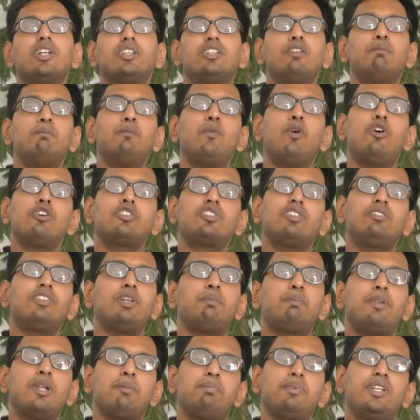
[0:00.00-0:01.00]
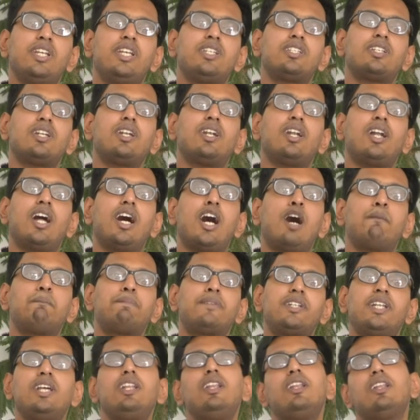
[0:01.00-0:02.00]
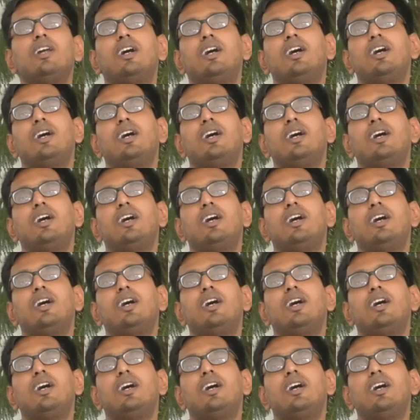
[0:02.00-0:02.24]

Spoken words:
the most of the preparation up till